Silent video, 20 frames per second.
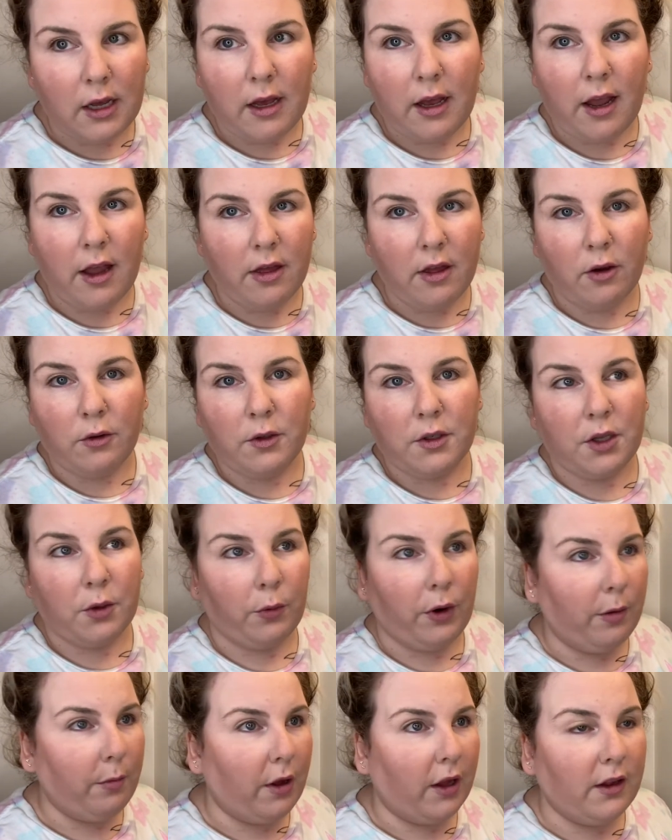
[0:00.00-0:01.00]
in those
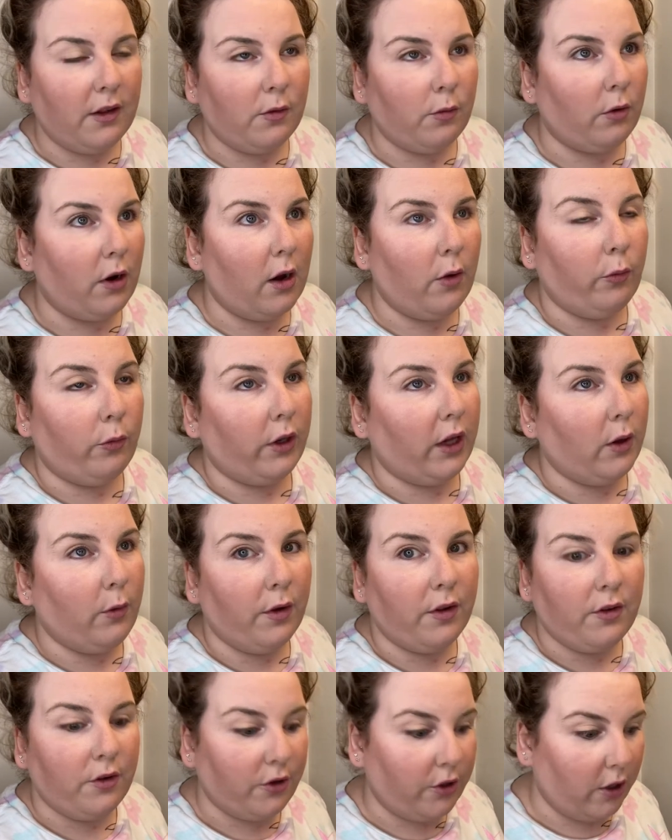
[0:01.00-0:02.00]
three months where I really
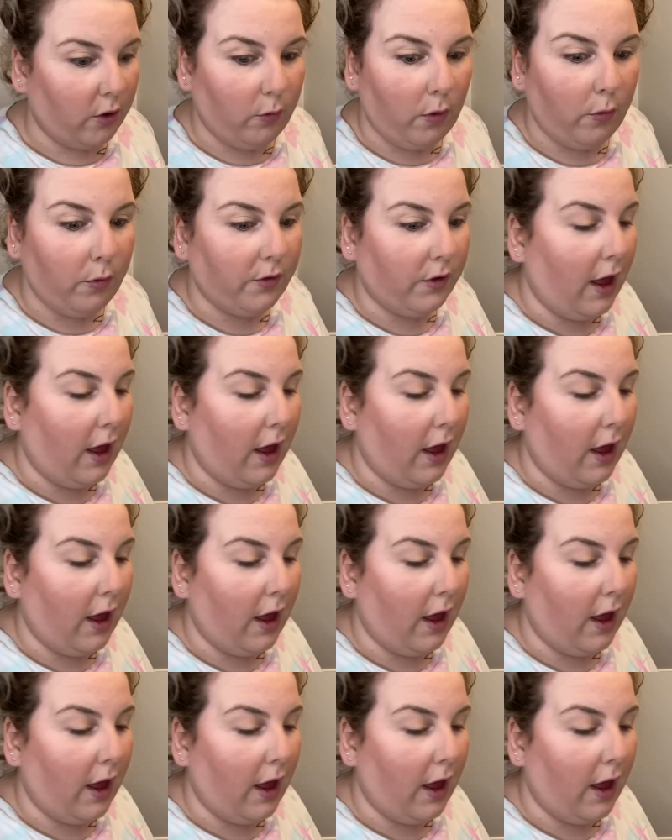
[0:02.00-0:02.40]
wasn't sure what was